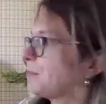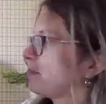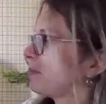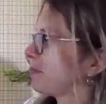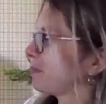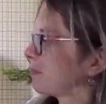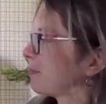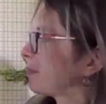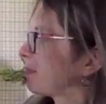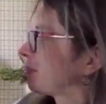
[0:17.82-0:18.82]

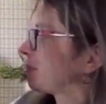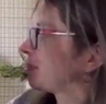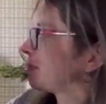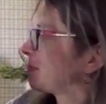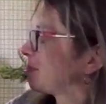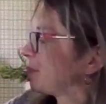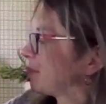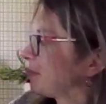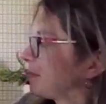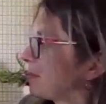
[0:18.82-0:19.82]

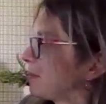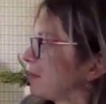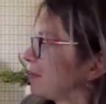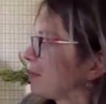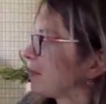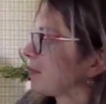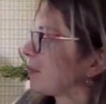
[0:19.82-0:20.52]
Nobody speaks.